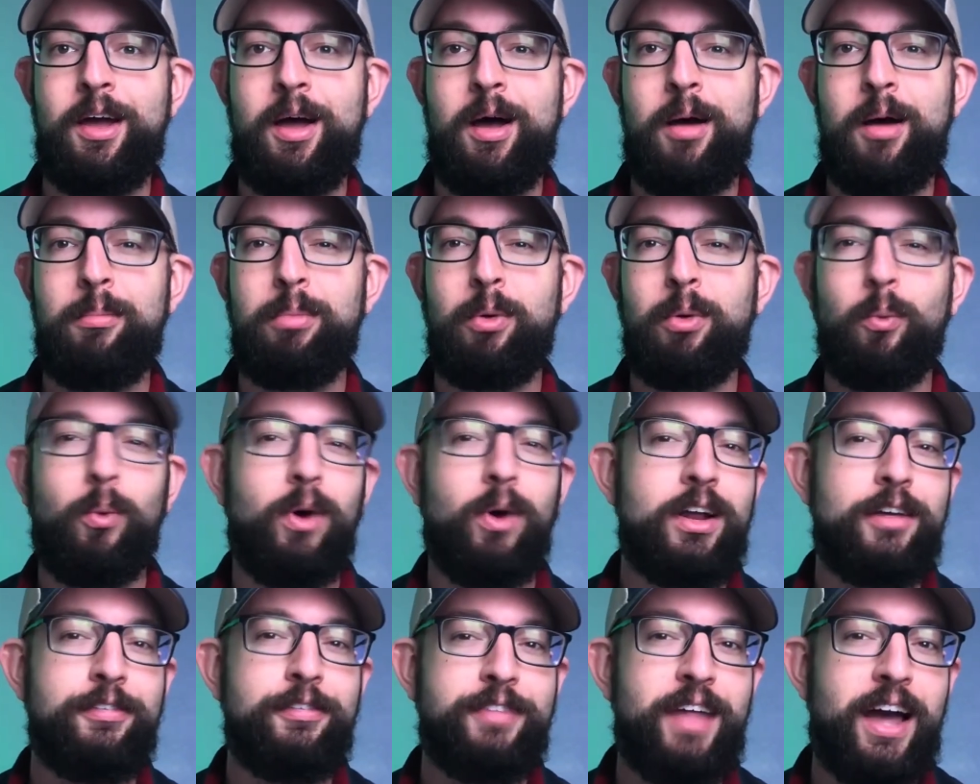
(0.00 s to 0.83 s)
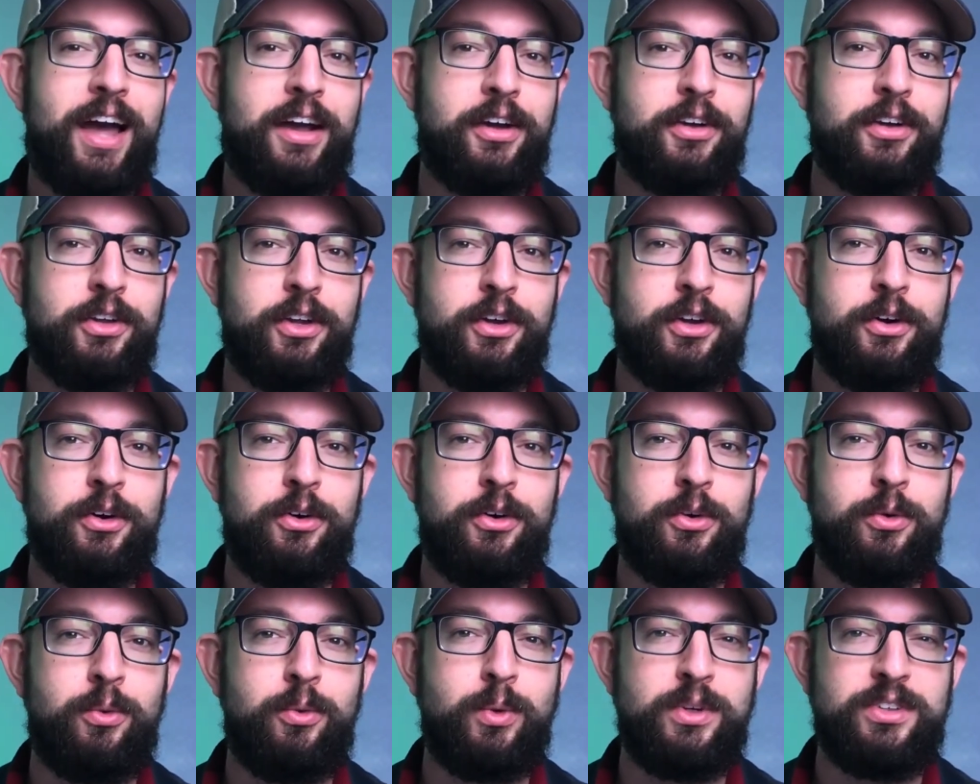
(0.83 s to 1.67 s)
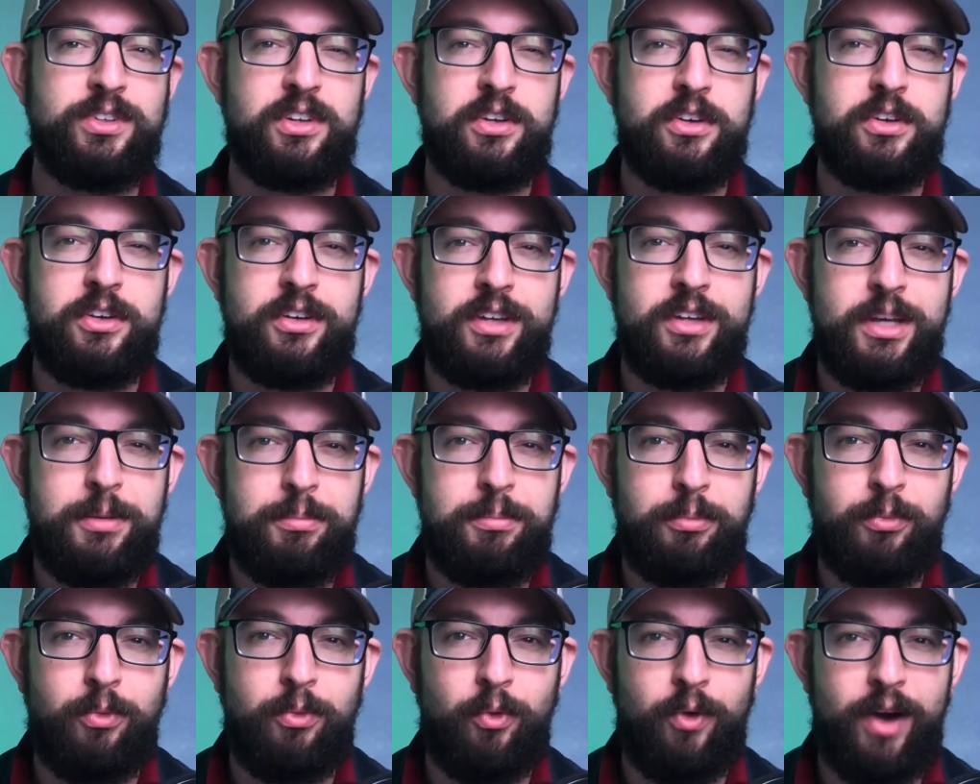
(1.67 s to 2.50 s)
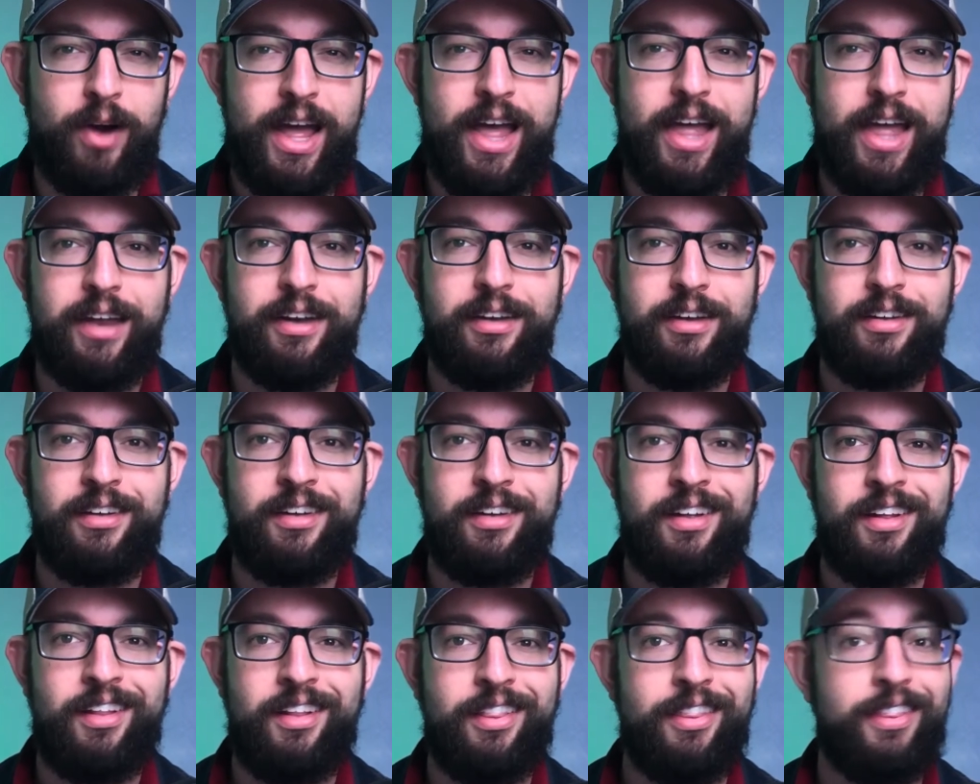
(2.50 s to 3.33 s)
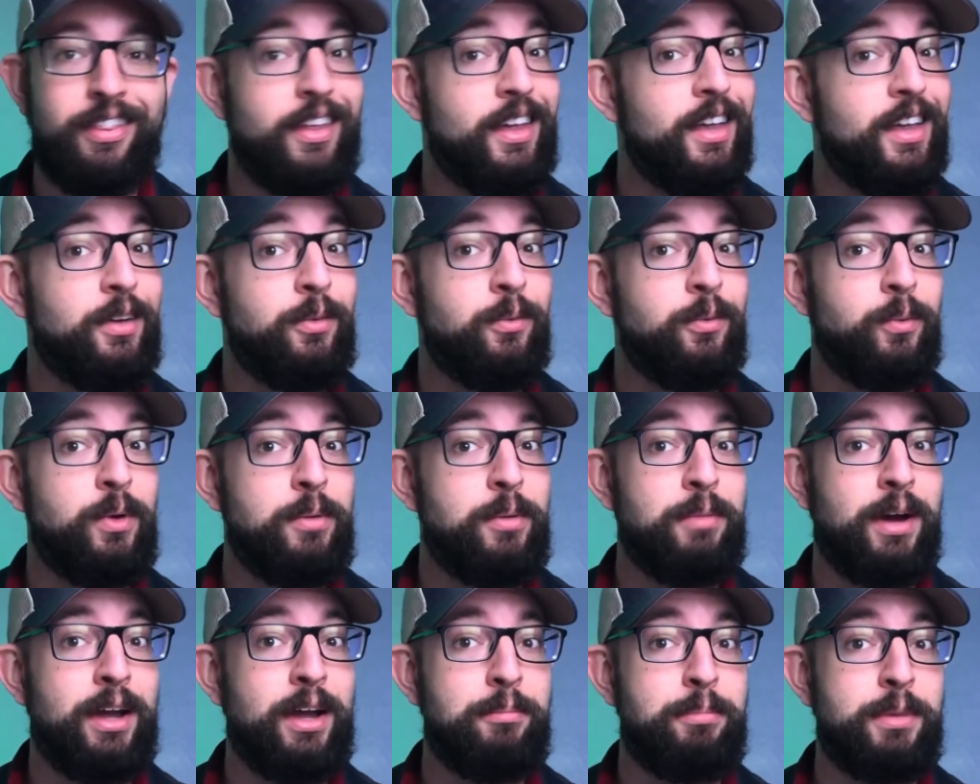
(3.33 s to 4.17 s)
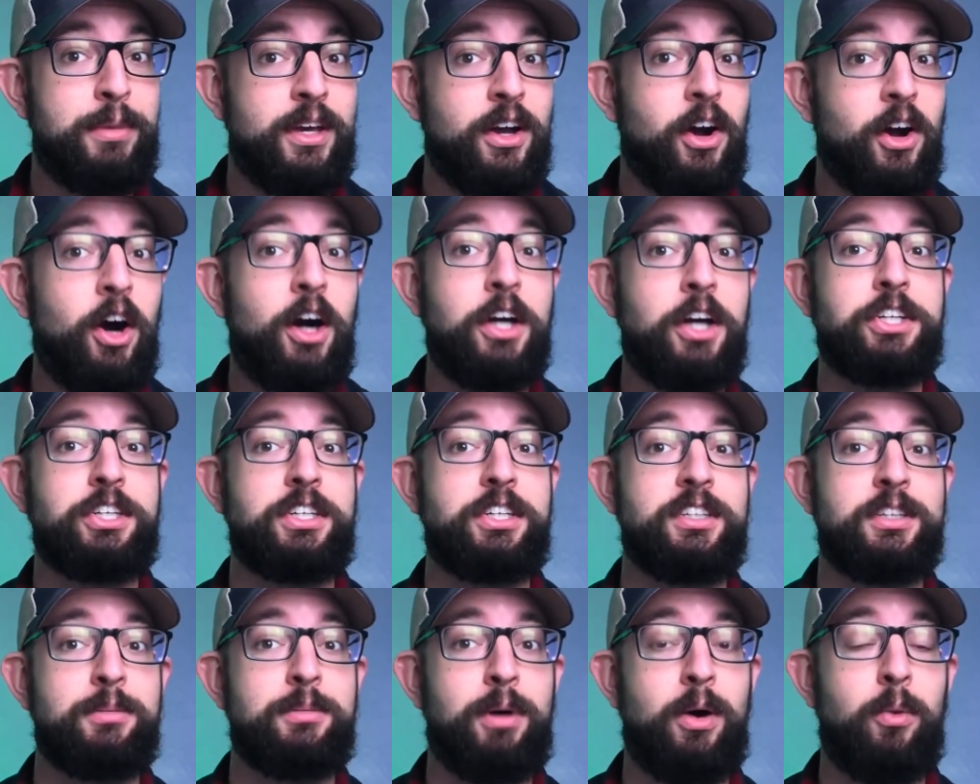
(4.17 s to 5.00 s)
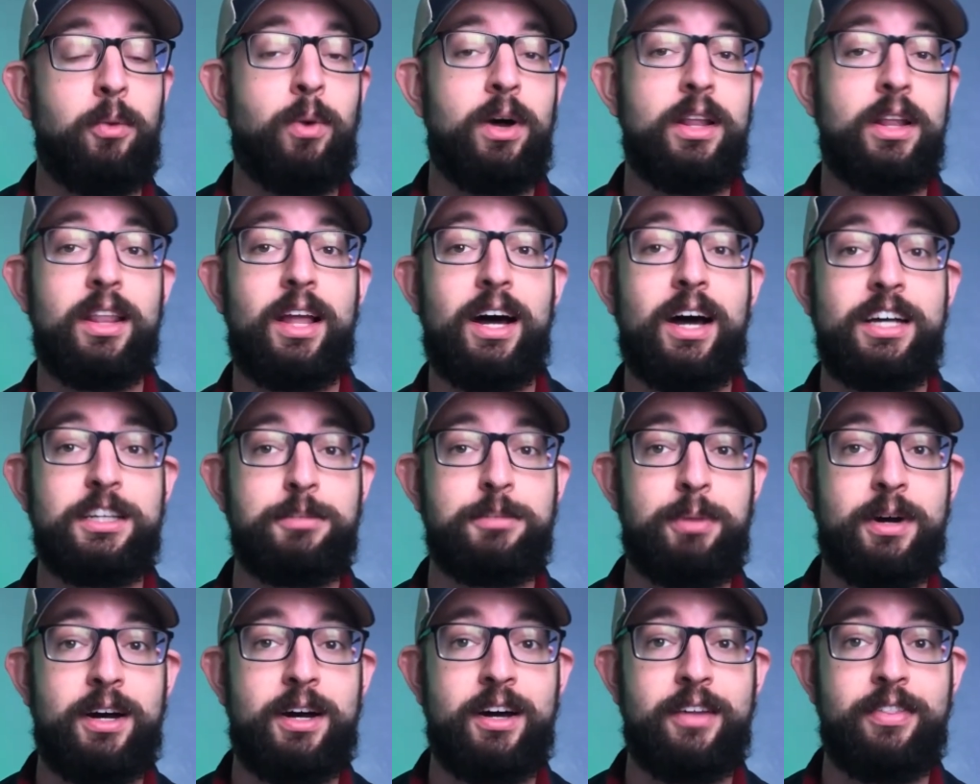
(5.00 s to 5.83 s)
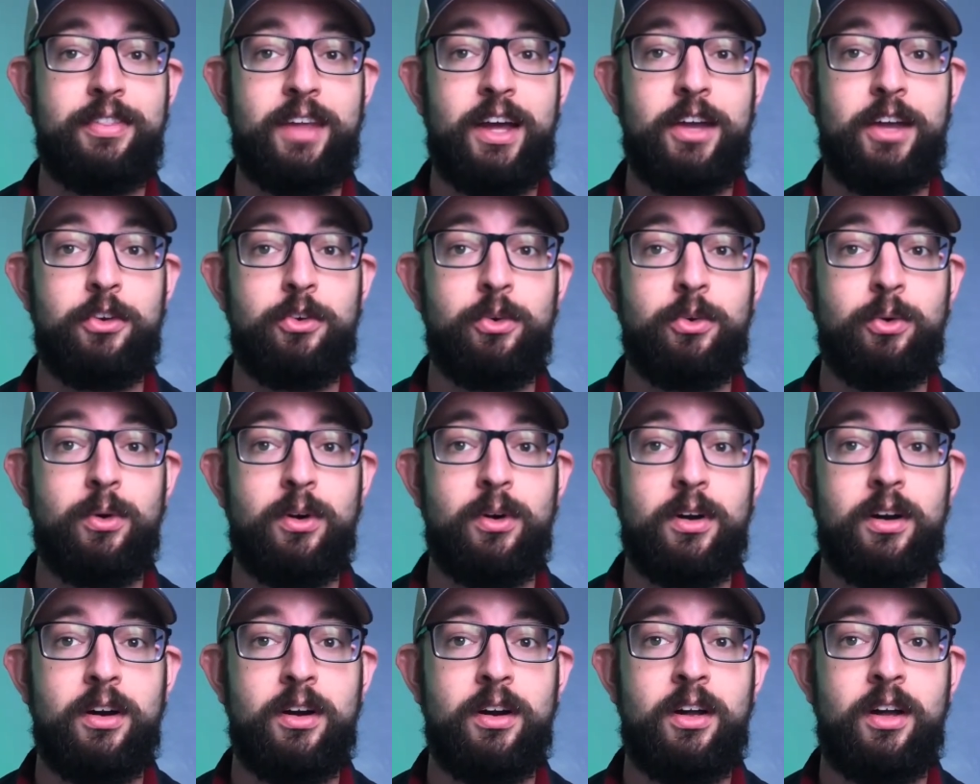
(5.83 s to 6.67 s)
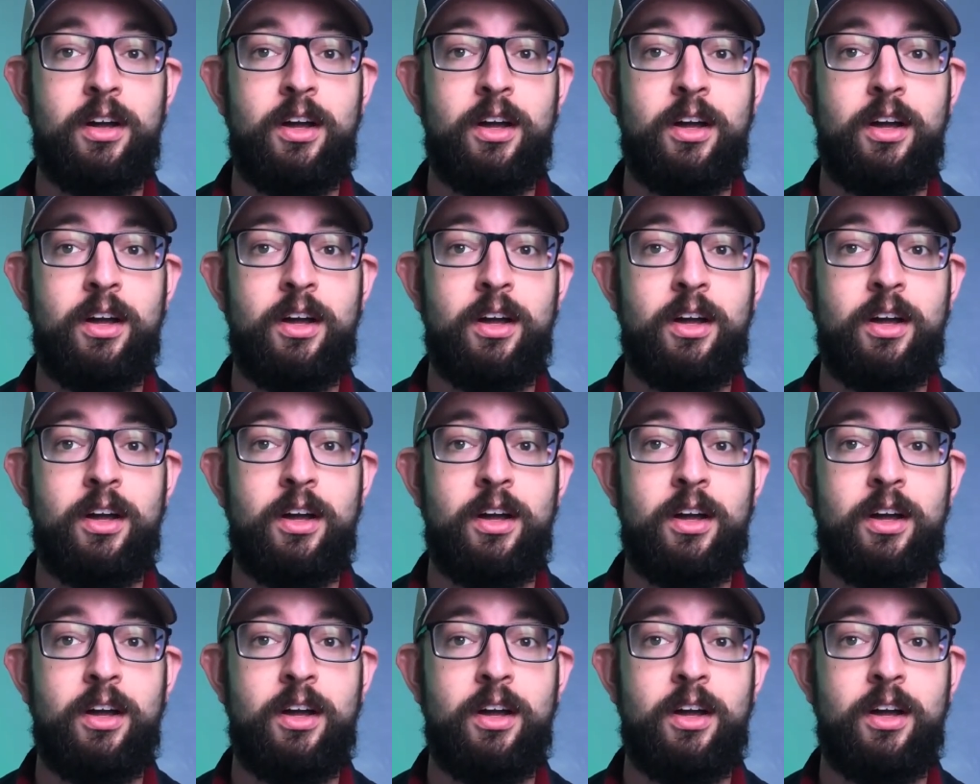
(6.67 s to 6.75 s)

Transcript: But what if that glow was a deep red? Then we might be cautious about what lies behind that door.